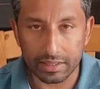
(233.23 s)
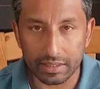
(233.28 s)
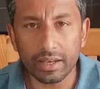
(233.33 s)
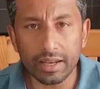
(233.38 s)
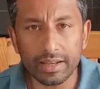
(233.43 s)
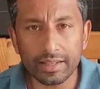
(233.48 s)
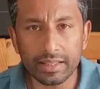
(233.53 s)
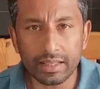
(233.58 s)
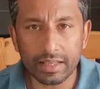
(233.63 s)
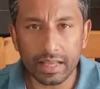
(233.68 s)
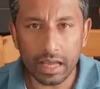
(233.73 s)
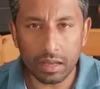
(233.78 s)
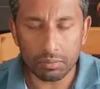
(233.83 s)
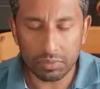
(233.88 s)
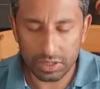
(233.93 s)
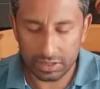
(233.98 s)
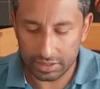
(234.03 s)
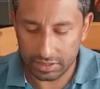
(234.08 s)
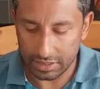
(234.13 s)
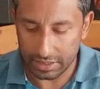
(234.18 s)
Let the
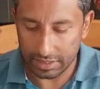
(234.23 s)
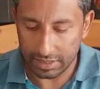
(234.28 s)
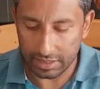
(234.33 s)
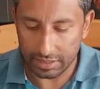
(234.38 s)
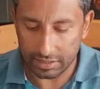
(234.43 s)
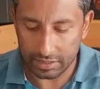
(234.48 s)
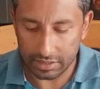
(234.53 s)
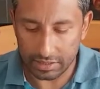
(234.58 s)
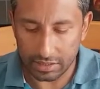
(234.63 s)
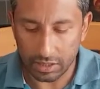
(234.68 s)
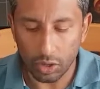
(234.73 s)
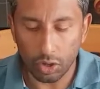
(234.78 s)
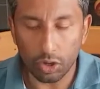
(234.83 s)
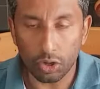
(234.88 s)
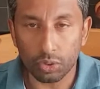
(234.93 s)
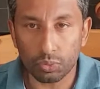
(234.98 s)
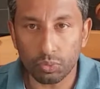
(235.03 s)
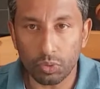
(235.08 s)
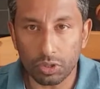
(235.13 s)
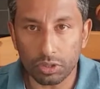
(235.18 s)
cabbage sit in this
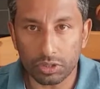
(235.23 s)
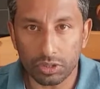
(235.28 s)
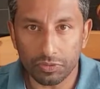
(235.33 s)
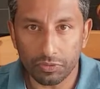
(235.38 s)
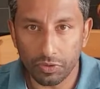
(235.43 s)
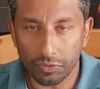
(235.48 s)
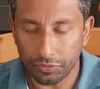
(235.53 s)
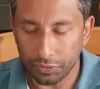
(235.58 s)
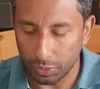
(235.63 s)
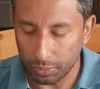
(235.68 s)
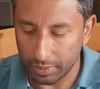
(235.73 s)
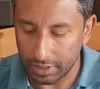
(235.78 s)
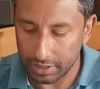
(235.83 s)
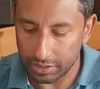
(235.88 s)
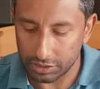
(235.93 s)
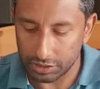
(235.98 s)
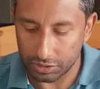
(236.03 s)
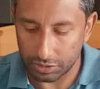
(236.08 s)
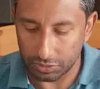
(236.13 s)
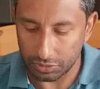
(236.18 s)
hot water for a few
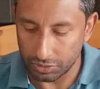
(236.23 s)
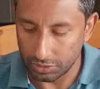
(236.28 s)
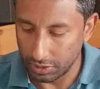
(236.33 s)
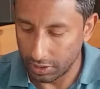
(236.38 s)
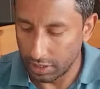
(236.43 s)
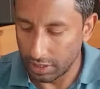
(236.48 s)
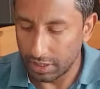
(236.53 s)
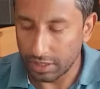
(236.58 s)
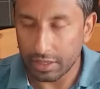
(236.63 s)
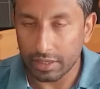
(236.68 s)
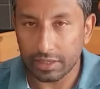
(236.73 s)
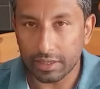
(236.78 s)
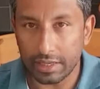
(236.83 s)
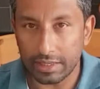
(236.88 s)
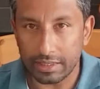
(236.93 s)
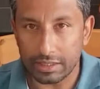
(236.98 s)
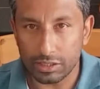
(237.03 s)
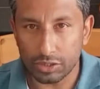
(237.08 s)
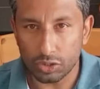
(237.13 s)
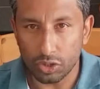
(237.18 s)
minutes to get
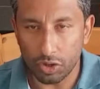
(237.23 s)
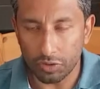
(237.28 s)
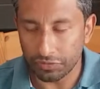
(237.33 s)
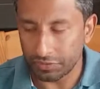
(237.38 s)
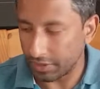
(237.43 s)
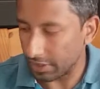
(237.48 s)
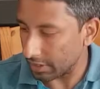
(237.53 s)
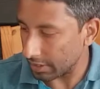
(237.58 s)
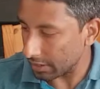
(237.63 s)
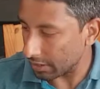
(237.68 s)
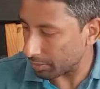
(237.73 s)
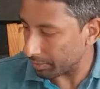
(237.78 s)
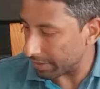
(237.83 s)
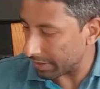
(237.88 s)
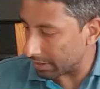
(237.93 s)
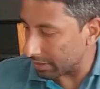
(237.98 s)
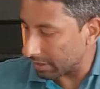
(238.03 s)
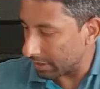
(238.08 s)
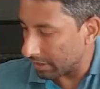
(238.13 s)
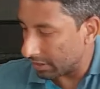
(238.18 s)
it soft a little
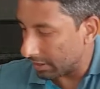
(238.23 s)
bit.